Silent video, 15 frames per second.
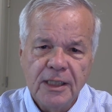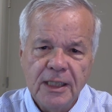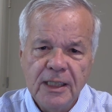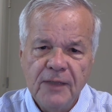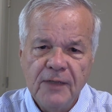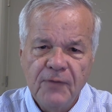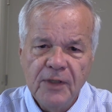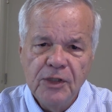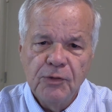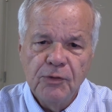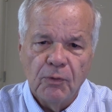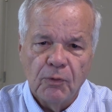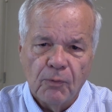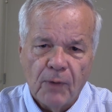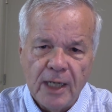an
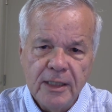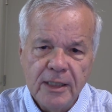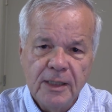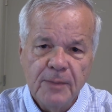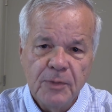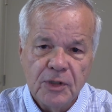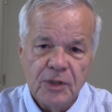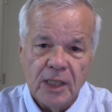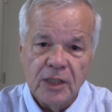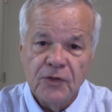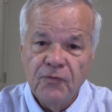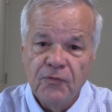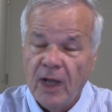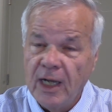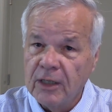individual right to possess
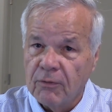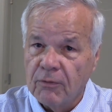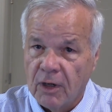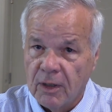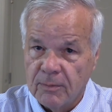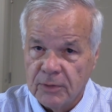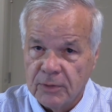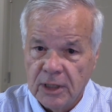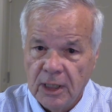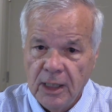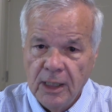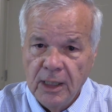firearms,